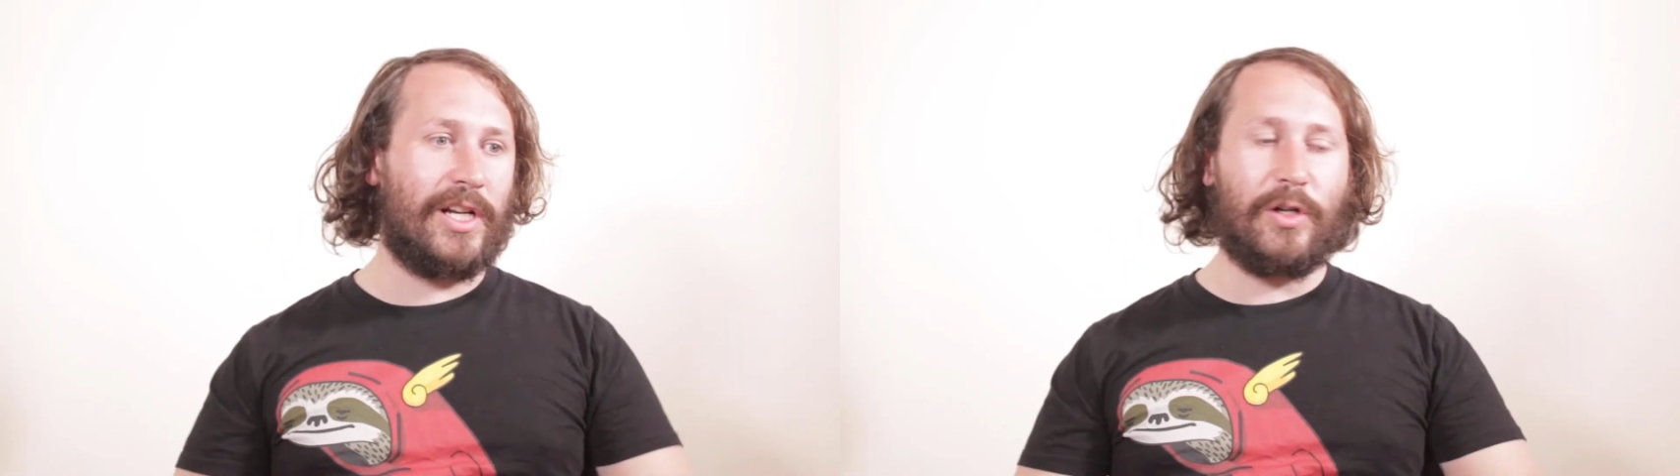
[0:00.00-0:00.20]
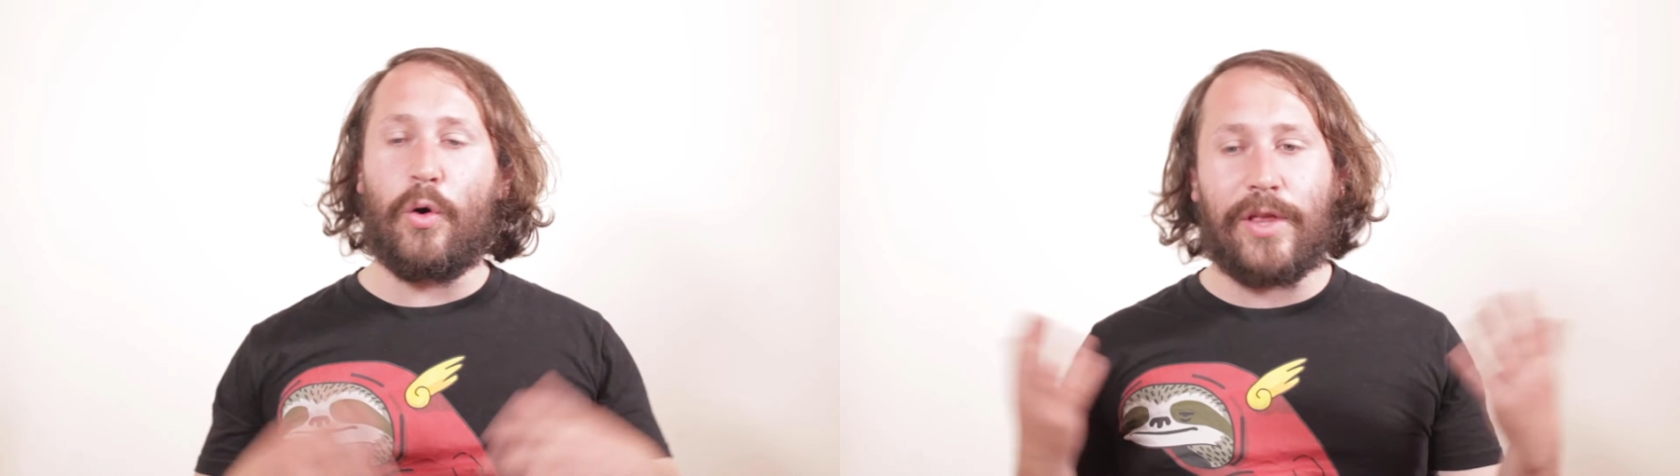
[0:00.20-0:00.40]

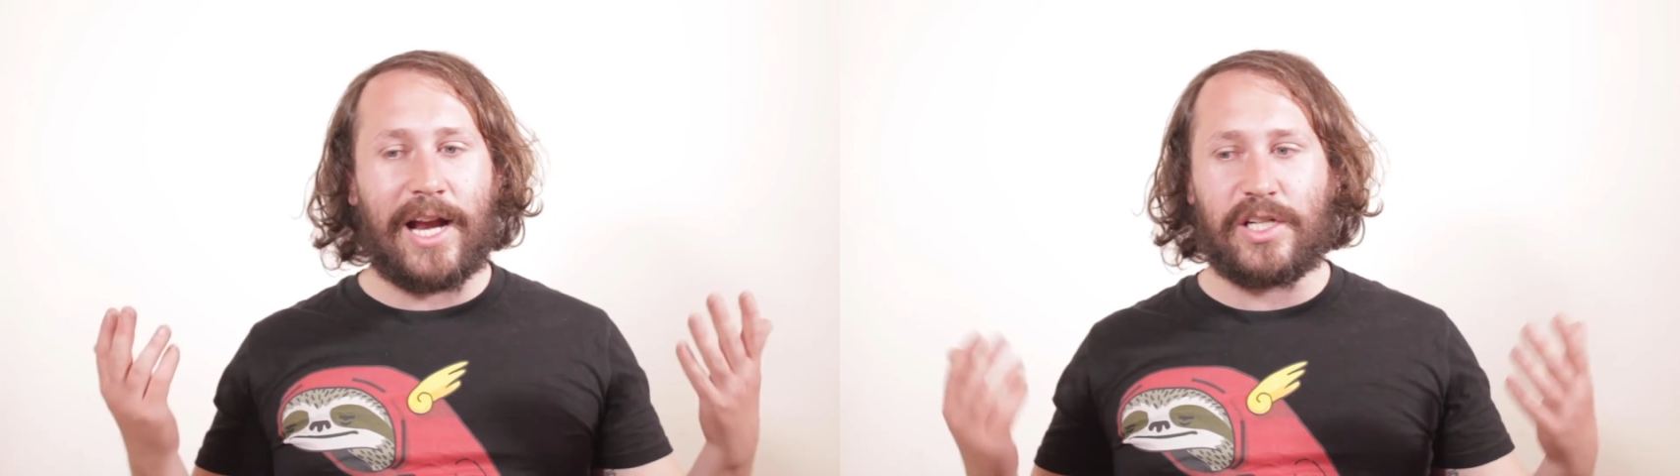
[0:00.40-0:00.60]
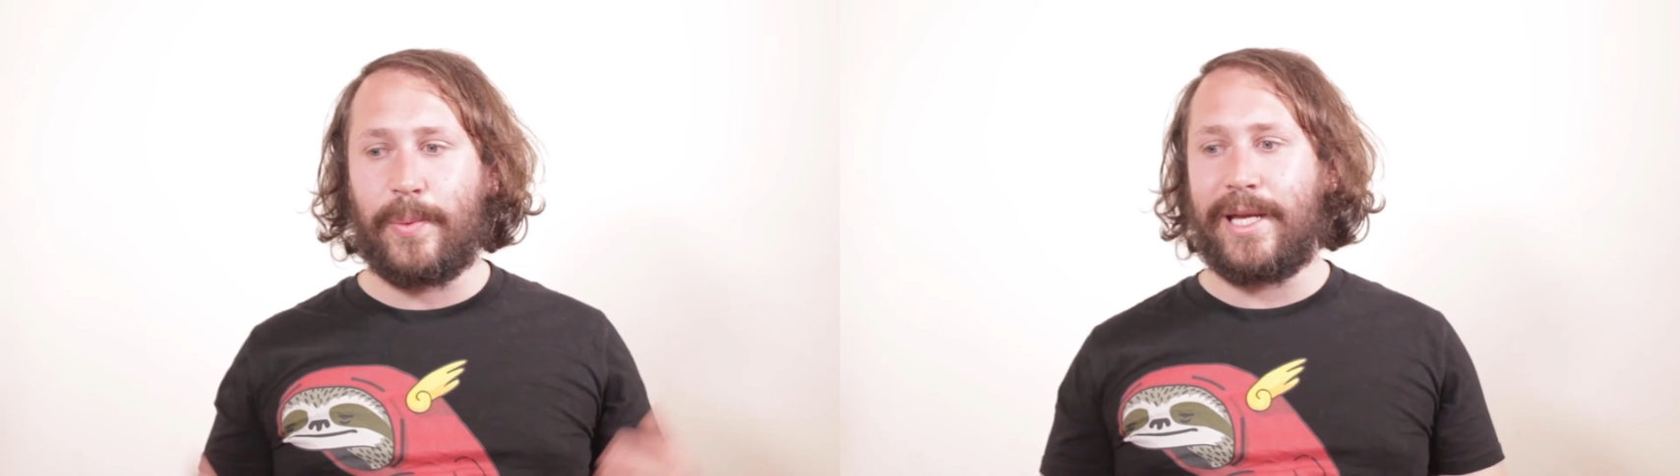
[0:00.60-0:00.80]
and all the
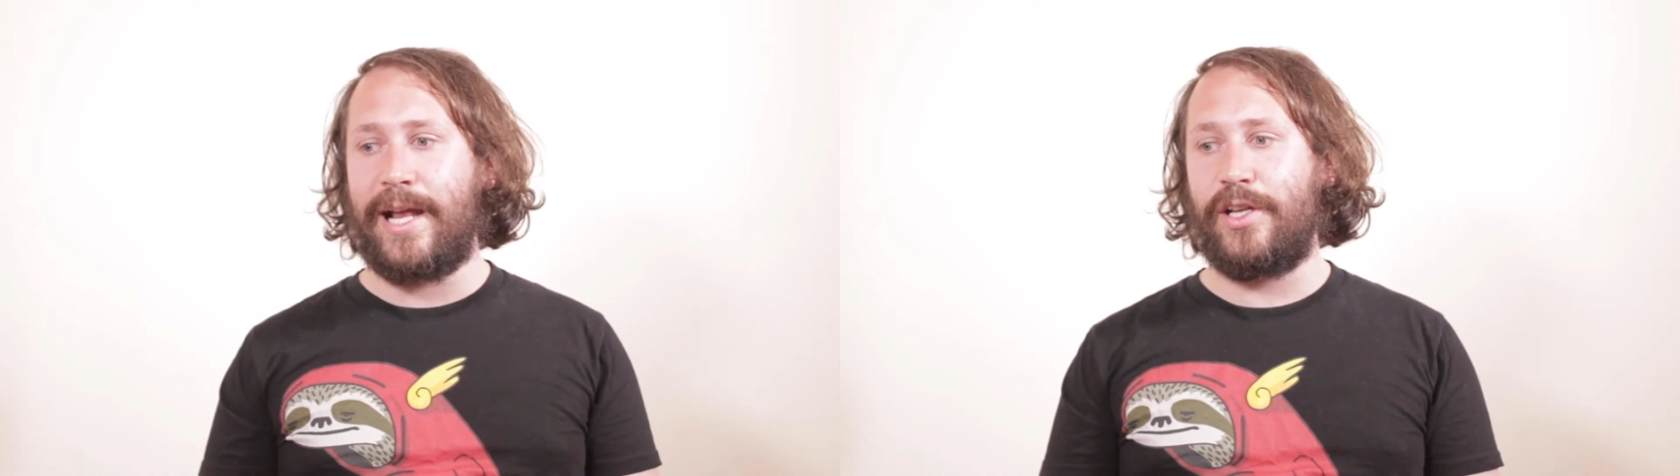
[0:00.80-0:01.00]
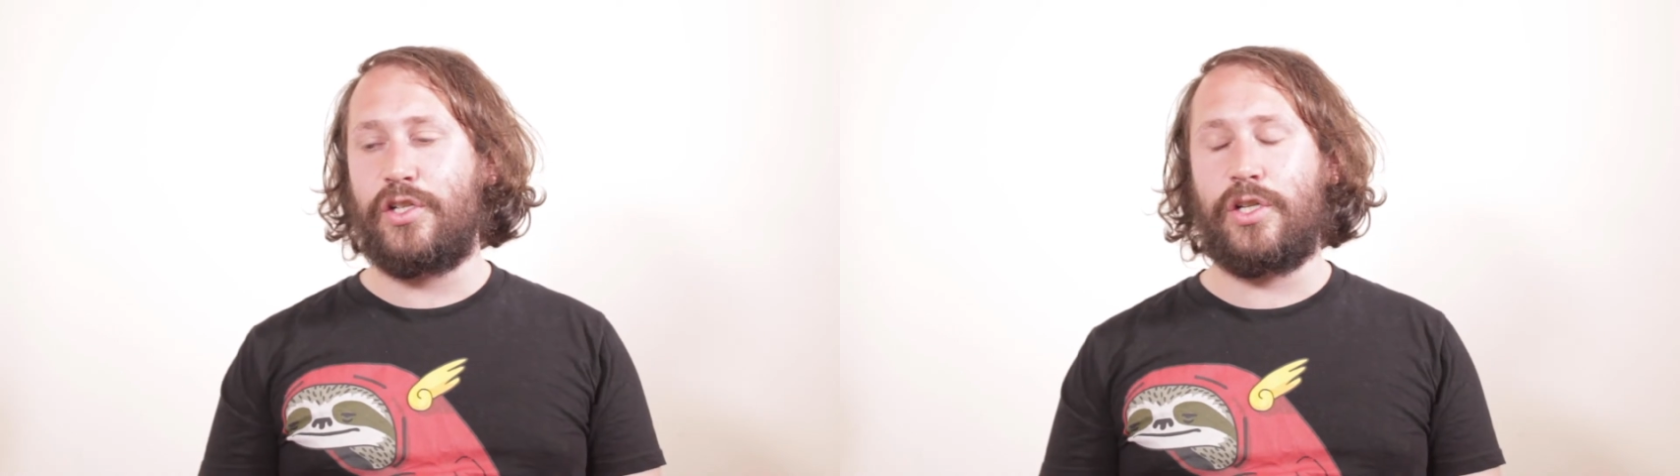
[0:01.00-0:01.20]
action we get is